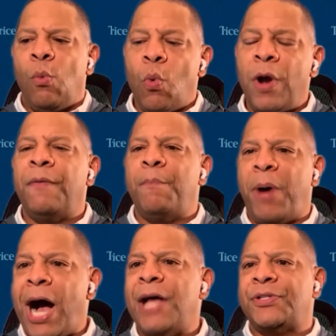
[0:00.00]
one
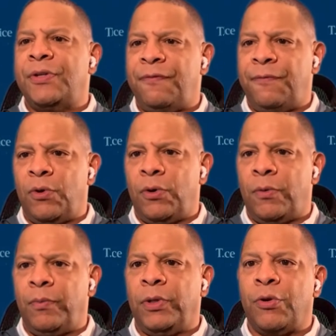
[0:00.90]
positive
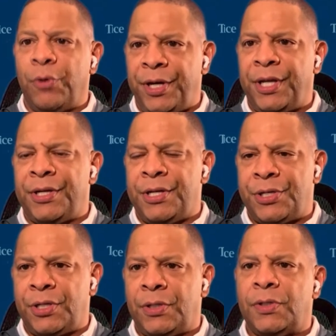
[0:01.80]
for liquidity
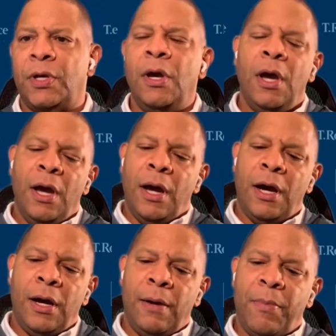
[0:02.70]
conditions.
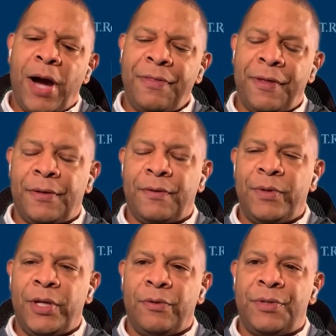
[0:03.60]
I think,
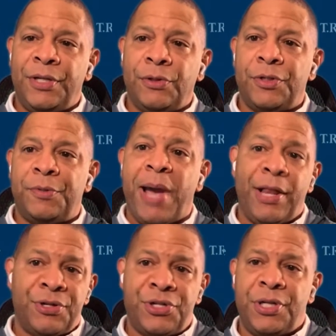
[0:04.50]
dealers'
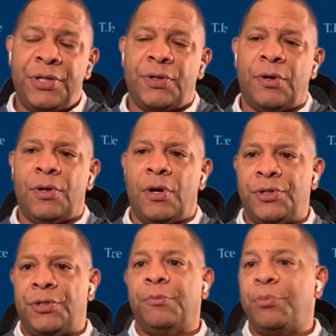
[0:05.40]
balance sheets are
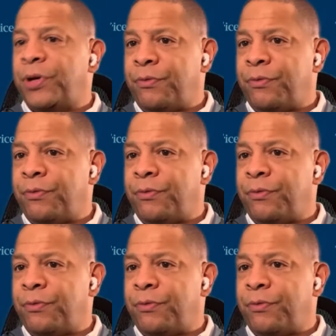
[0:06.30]
still pretty